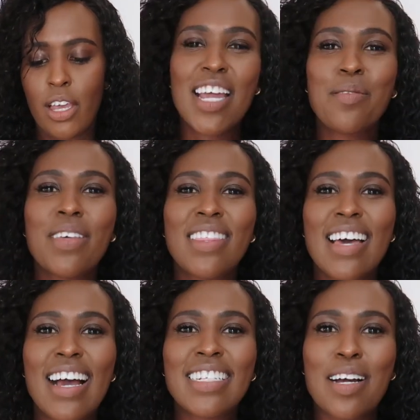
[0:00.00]
And with
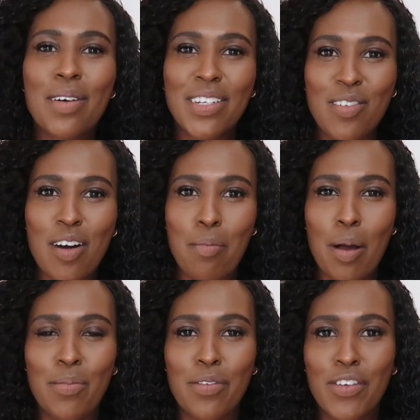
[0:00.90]
that, I want to wrap
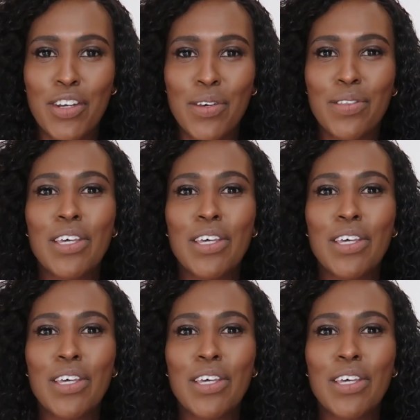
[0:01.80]
up the video.